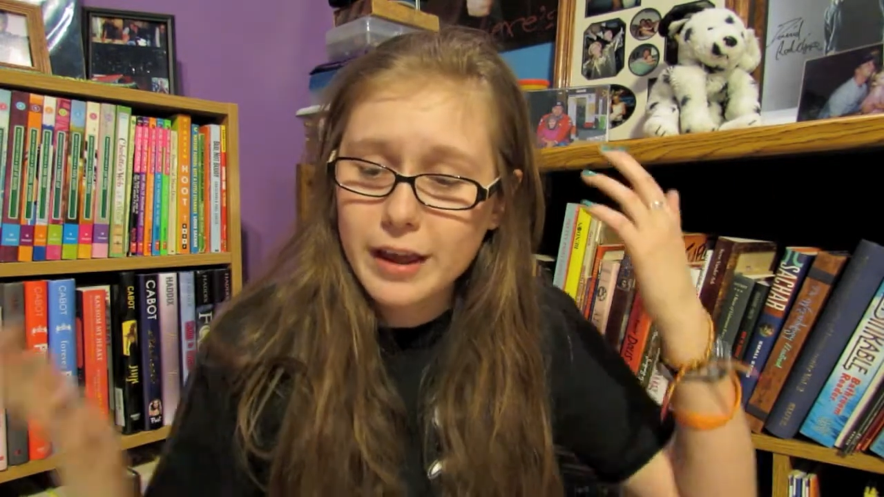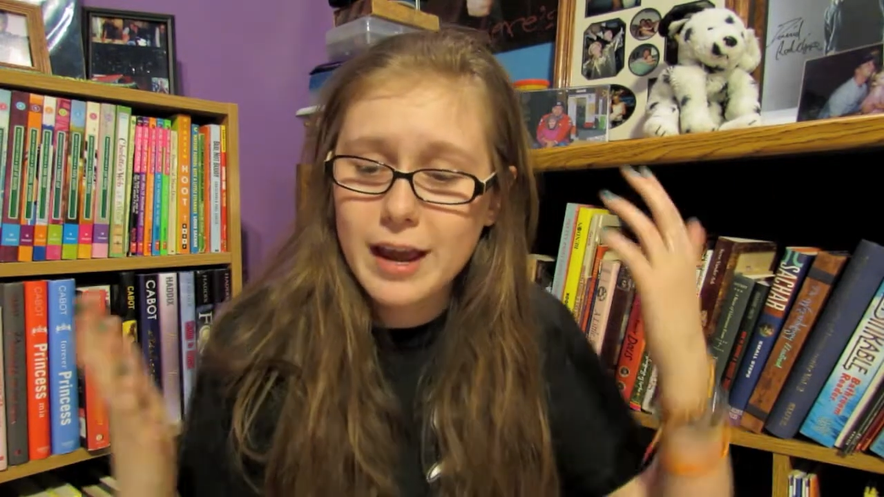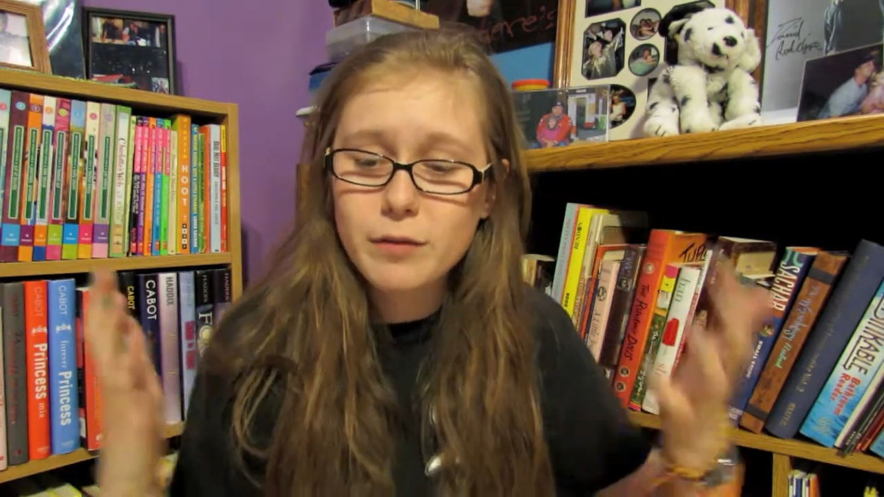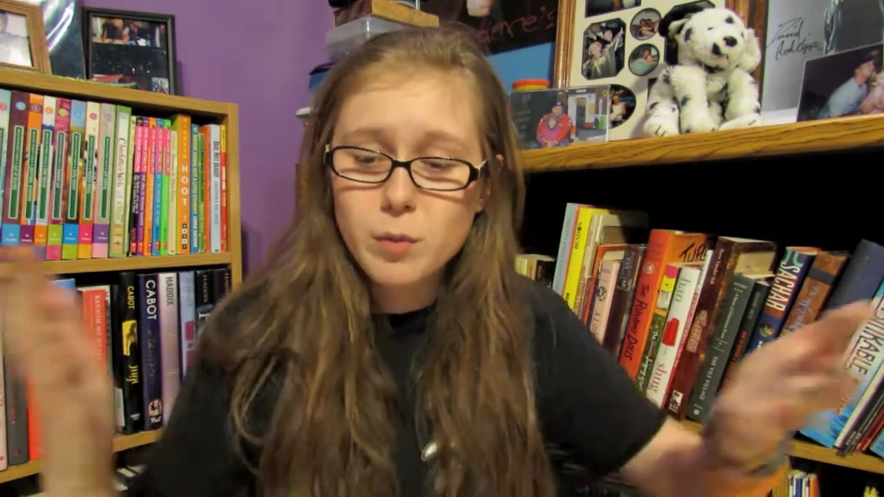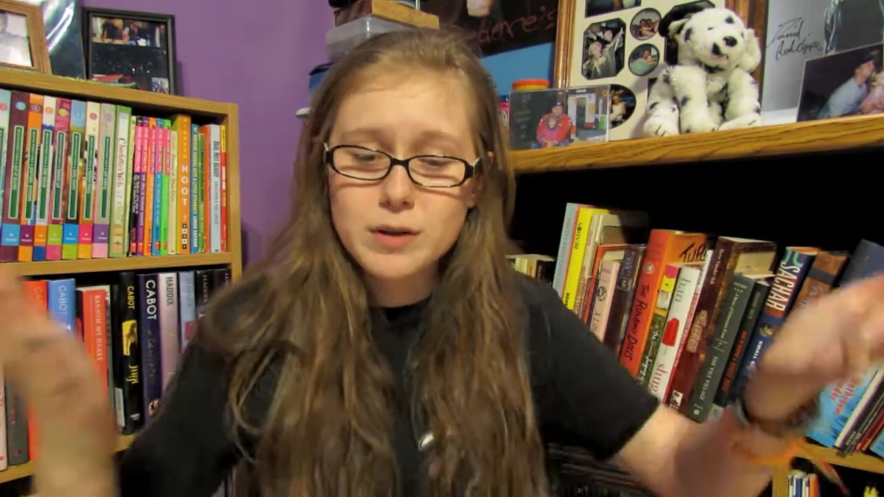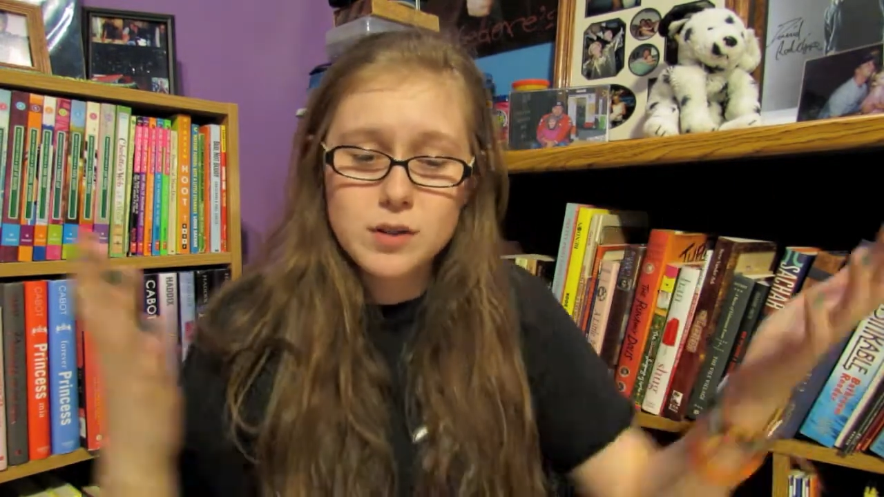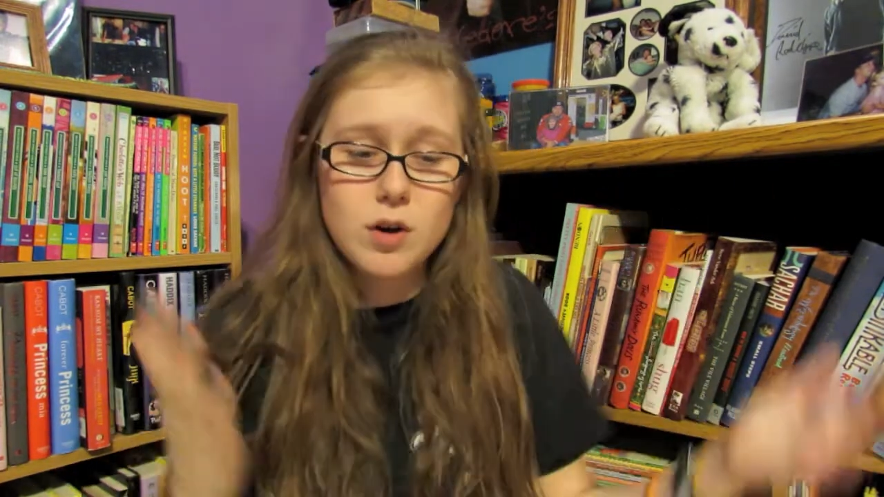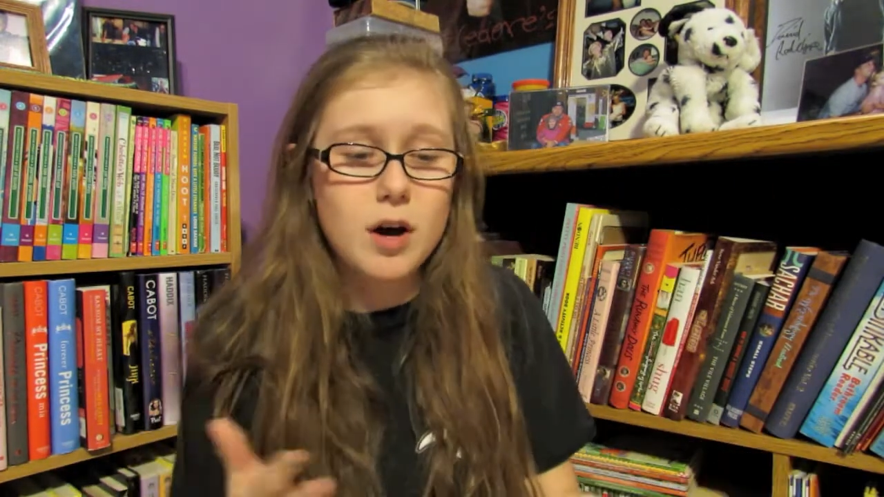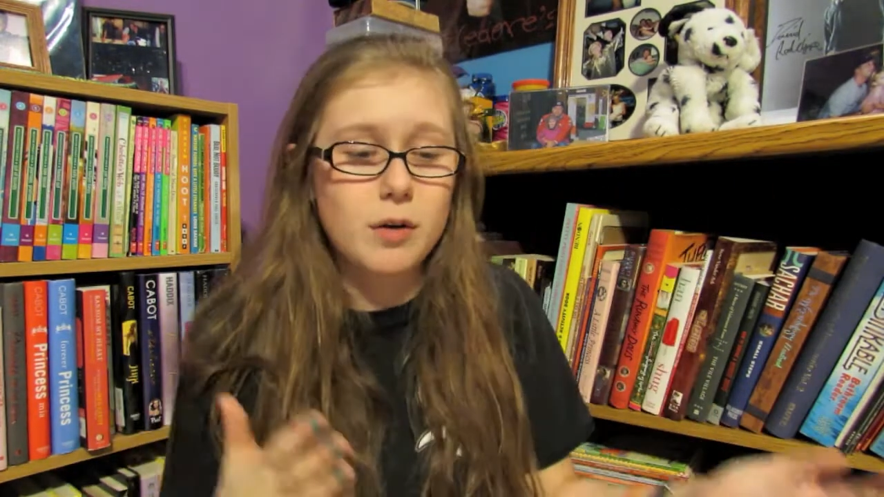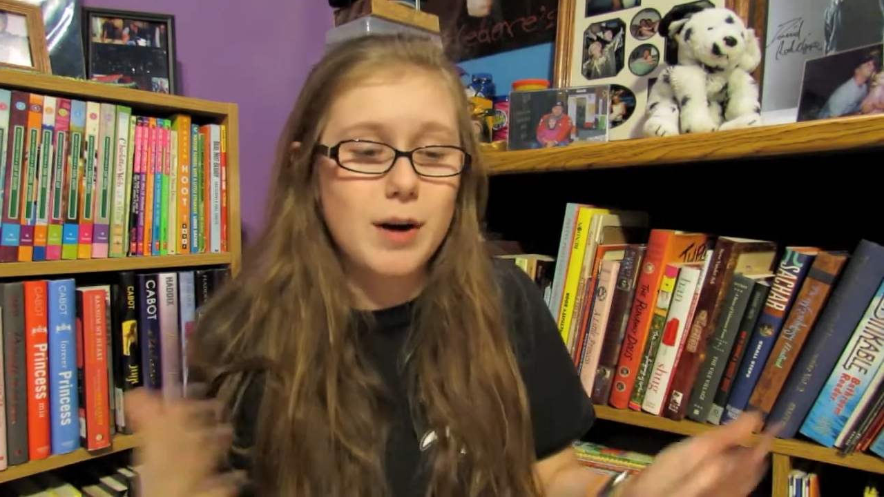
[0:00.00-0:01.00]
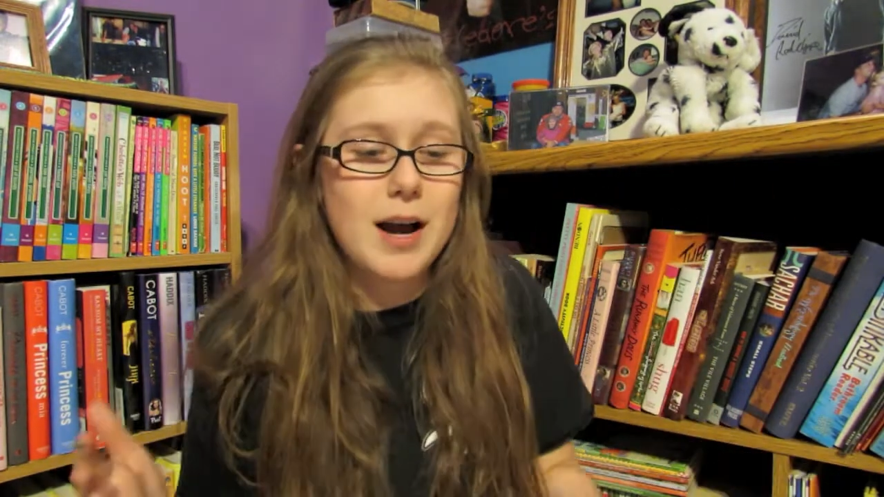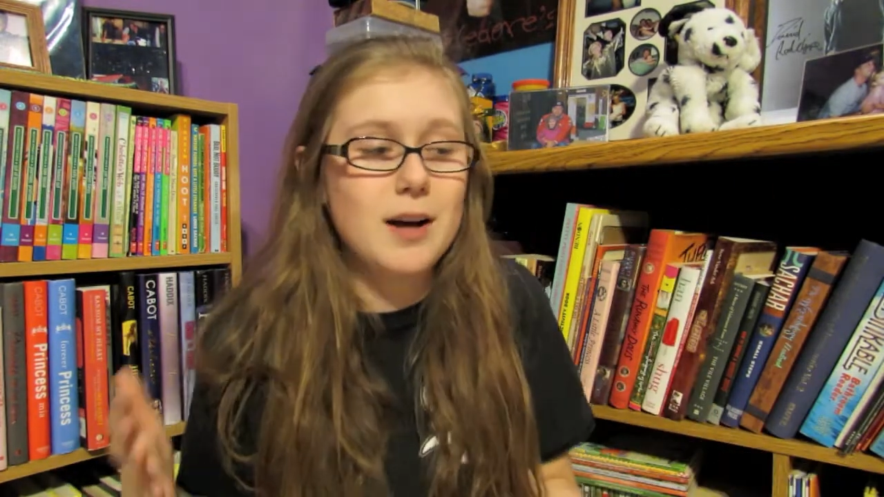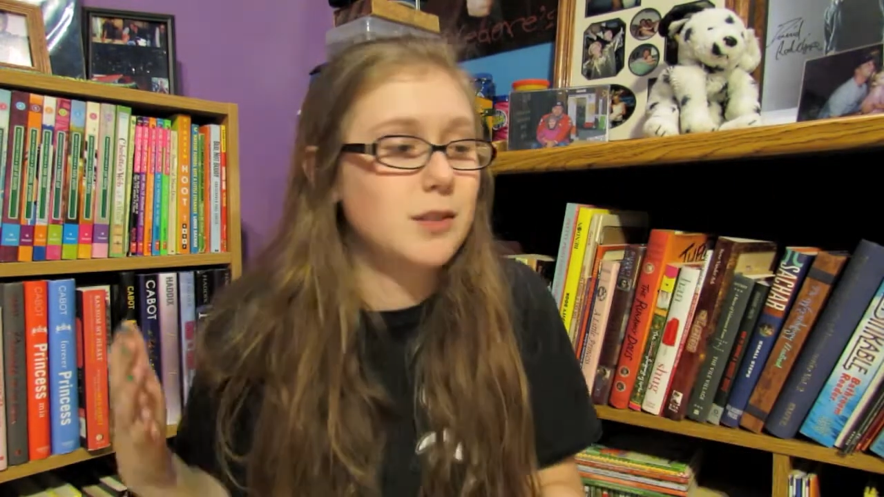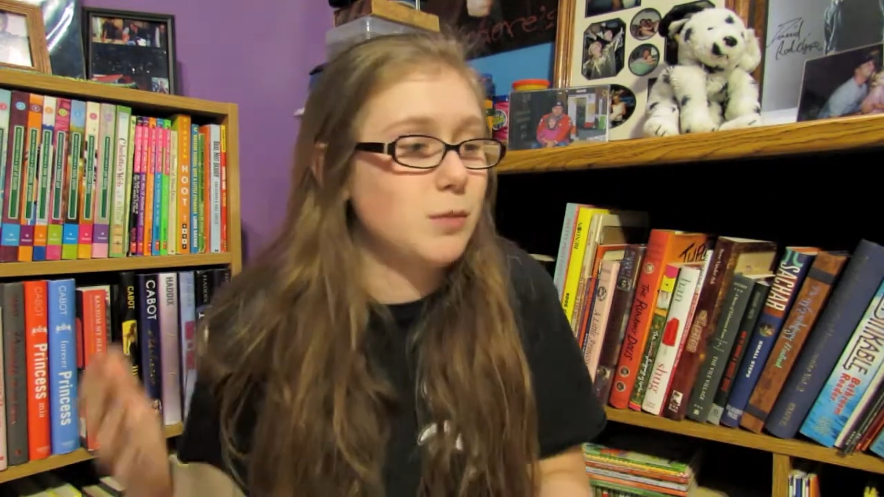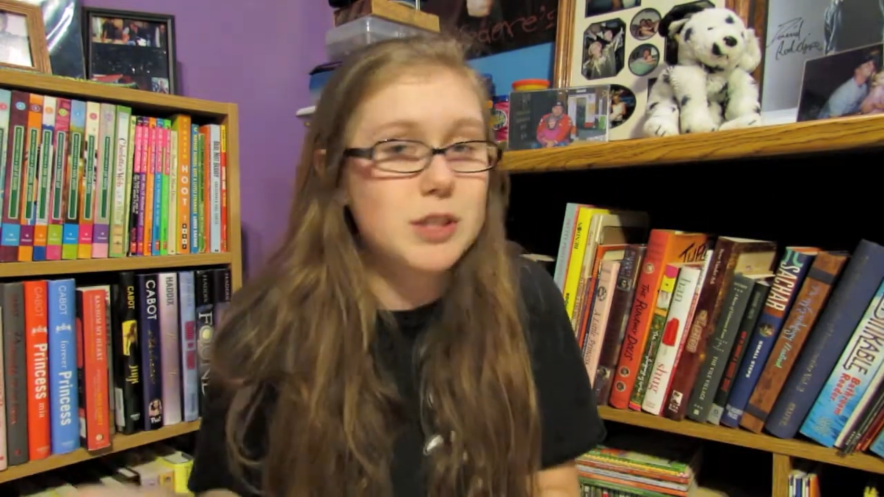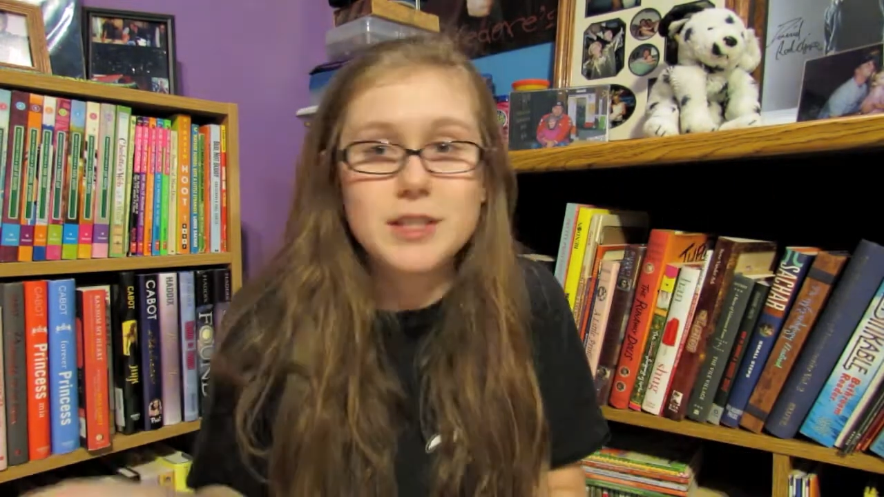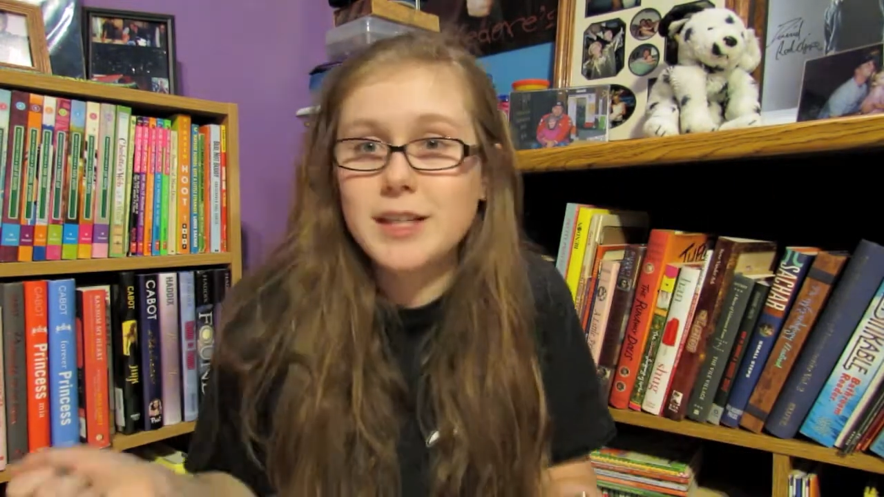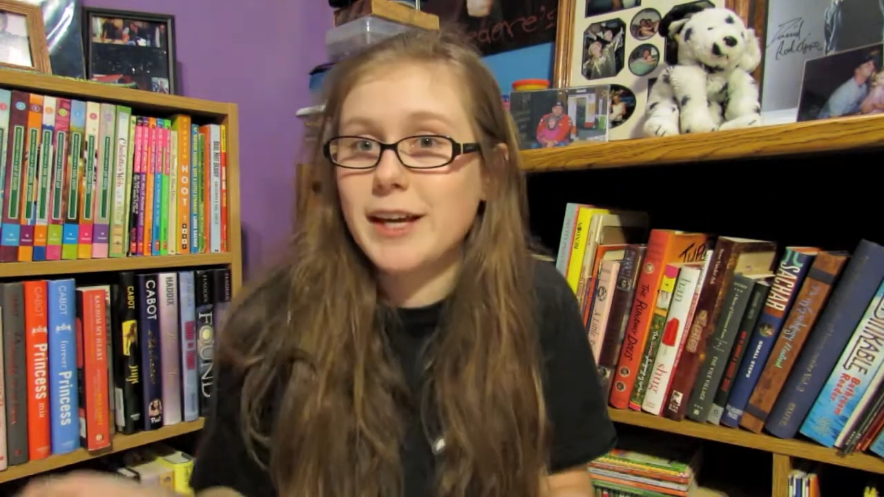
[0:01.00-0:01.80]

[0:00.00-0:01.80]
everyone's gone around and we're just,